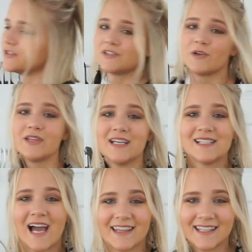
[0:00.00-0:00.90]
So this
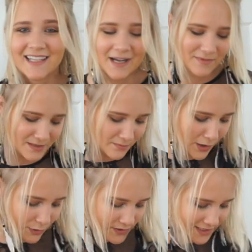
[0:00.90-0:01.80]
I think I'm the
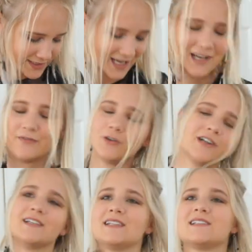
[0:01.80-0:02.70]
most excited for
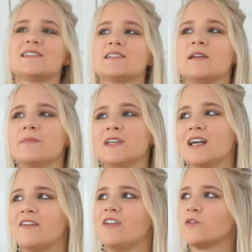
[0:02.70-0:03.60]
because it's something
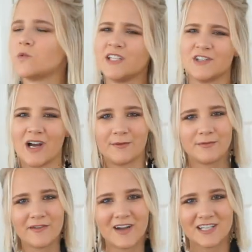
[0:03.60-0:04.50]
I've never really tried with
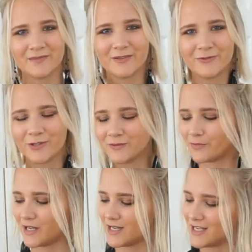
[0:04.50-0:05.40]
my fashion before,
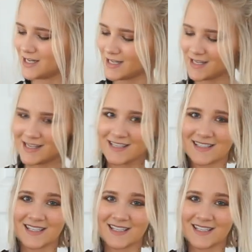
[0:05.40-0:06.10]
but it is